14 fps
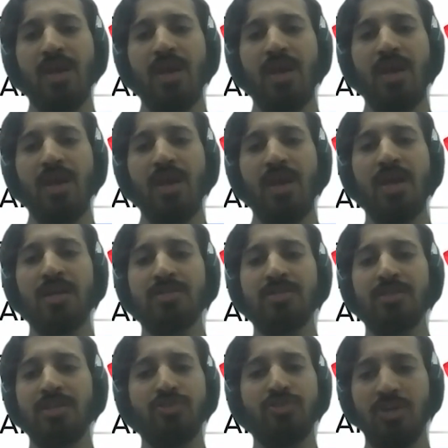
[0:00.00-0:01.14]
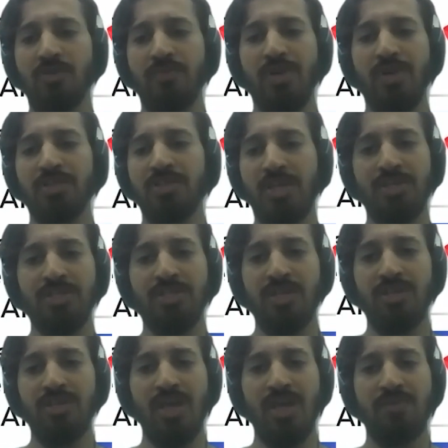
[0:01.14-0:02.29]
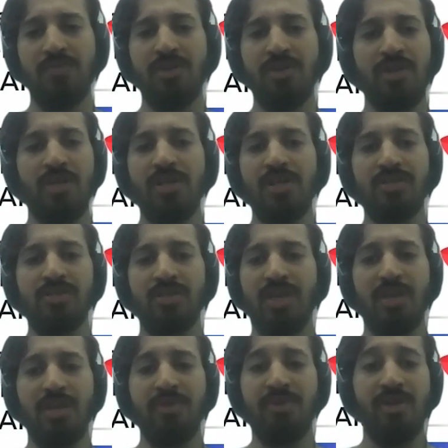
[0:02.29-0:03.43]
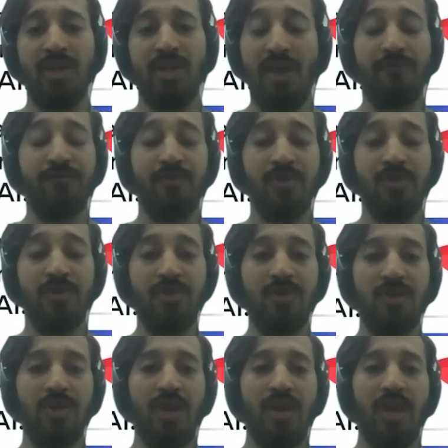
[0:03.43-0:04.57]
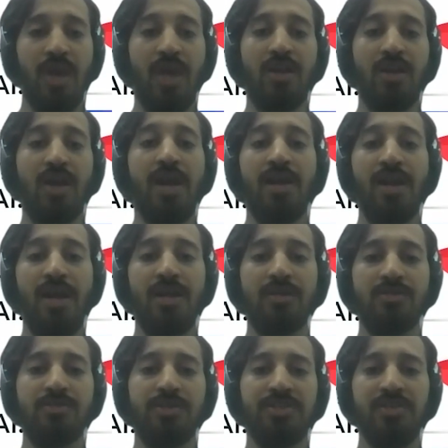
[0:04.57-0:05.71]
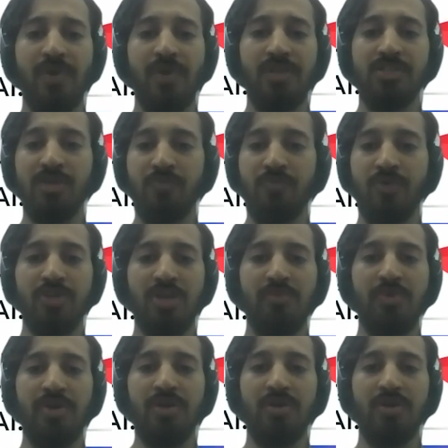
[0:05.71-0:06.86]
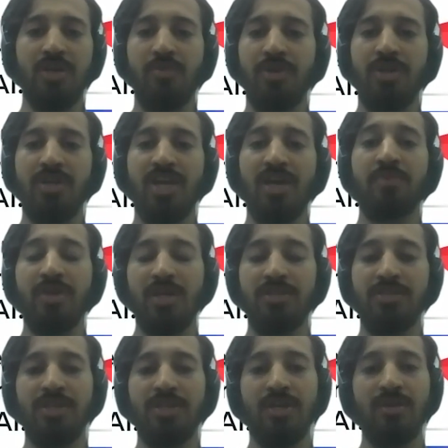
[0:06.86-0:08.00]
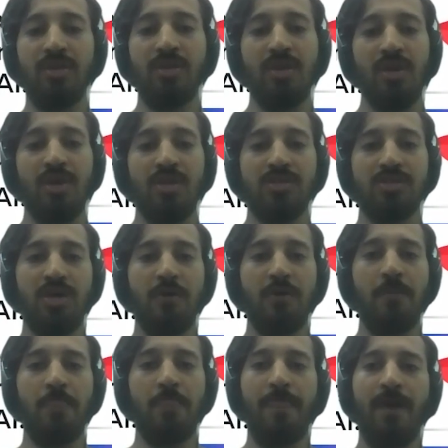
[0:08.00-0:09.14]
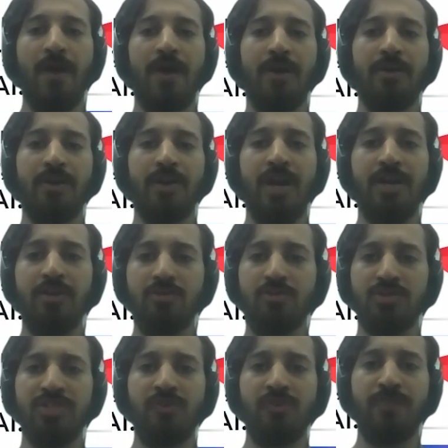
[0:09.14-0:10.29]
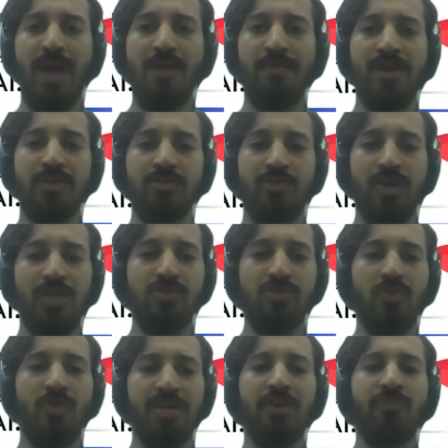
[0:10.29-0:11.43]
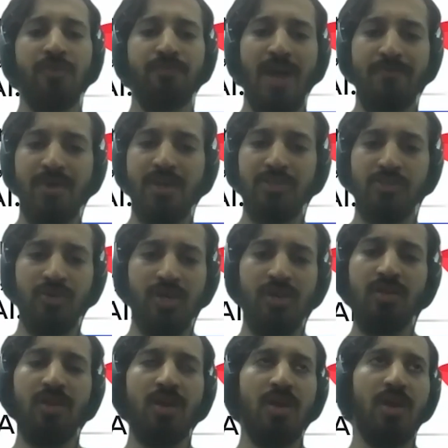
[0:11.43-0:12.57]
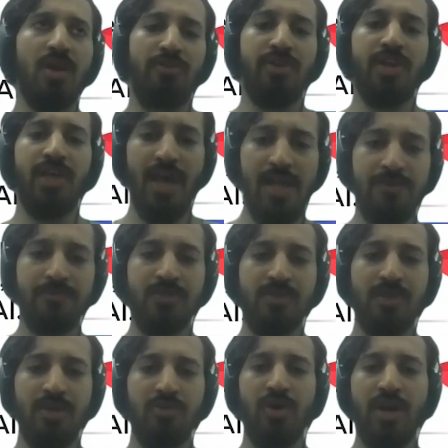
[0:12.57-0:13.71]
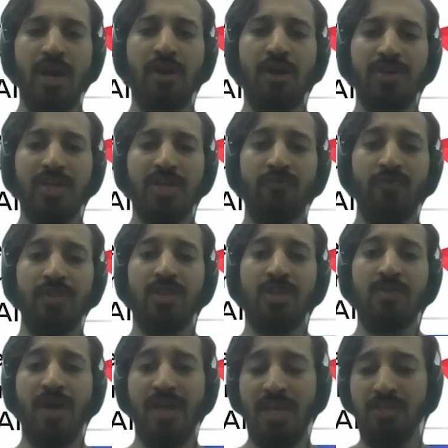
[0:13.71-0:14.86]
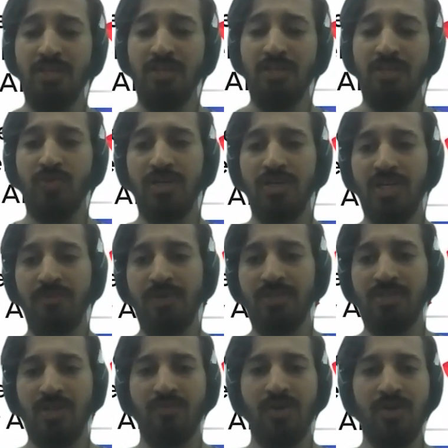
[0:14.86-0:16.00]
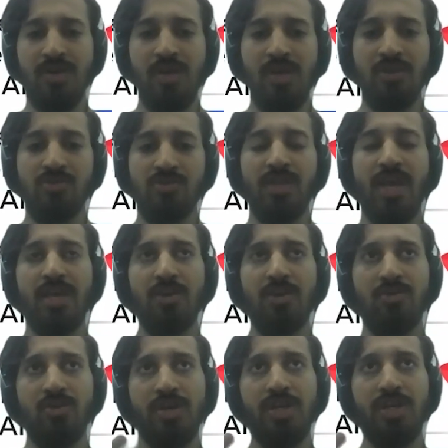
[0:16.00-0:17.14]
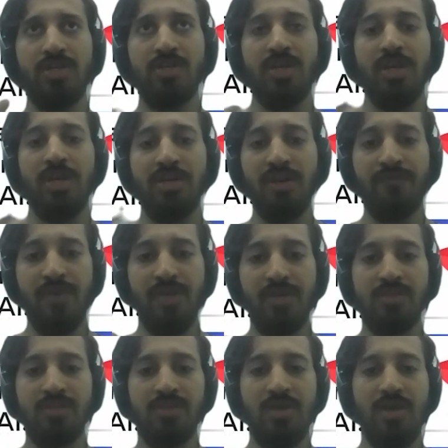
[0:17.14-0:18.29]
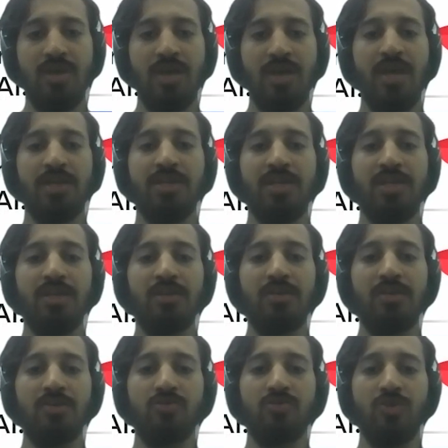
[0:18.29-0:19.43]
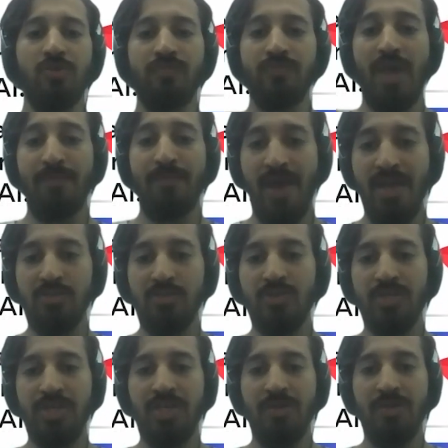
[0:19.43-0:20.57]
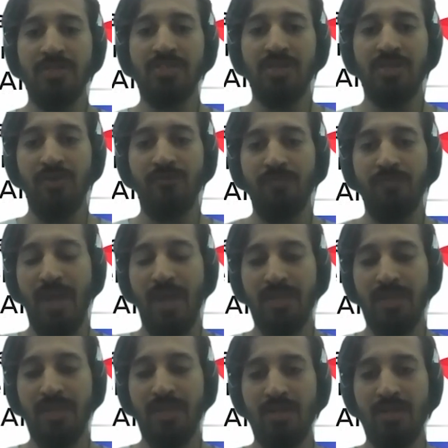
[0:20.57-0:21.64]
Its documentation can be really helpful, and guidelines written by the support community can be considered. So regarding your question with PyMySQL, so working with PyMySQL really helps you around working with the MySQL database server. So, like, you know, it's an interface connecting to a MySQL database server from Python.